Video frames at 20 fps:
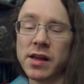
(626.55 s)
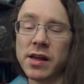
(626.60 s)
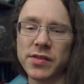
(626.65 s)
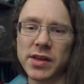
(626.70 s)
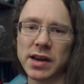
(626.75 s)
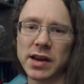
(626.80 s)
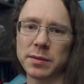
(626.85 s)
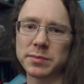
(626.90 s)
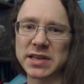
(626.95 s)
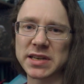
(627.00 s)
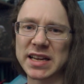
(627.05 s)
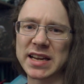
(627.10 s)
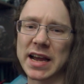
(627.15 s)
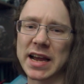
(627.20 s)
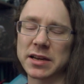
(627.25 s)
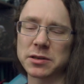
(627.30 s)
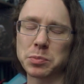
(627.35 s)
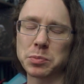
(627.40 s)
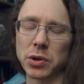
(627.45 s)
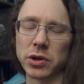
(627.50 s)
They'll update
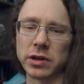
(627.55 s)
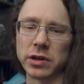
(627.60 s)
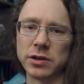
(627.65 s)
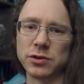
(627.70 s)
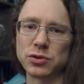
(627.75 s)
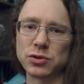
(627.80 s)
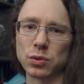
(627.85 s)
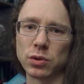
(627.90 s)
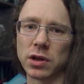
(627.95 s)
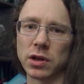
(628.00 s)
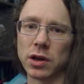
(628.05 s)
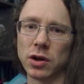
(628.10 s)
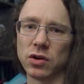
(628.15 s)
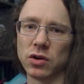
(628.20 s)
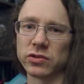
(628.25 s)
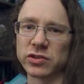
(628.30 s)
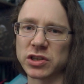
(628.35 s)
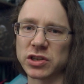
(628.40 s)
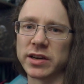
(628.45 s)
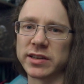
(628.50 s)
as per usual
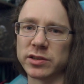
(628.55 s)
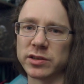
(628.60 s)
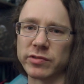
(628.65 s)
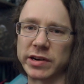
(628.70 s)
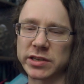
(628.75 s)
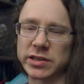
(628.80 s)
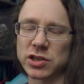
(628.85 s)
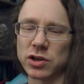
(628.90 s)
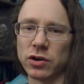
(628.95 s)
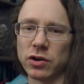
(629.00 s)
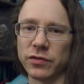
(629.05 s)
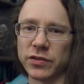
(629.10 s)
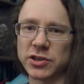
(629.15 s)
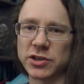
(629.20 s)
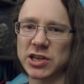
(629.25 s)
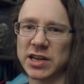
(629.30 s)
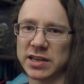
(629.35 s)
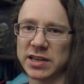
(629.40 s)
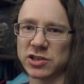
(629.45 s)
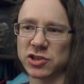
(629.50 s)
alongside the rest of the
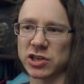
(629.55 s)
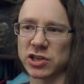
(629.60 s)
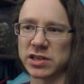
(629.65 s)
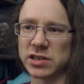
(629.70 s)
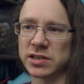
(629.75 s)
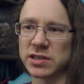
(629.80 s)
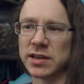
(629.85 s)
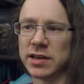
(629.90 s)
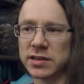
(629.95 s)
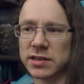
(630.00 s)
challenges.